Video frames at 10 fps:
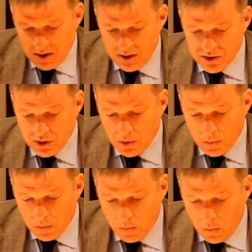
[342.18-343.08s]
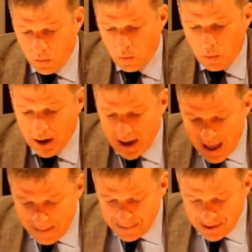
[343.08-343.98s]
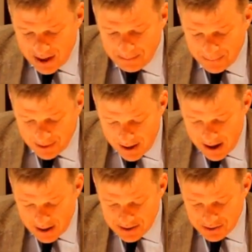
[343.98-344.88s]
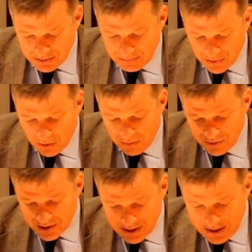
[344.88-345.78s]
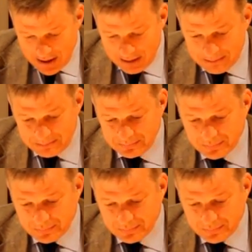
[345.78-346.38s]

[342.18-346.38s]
So what happened at Mille Lacs over time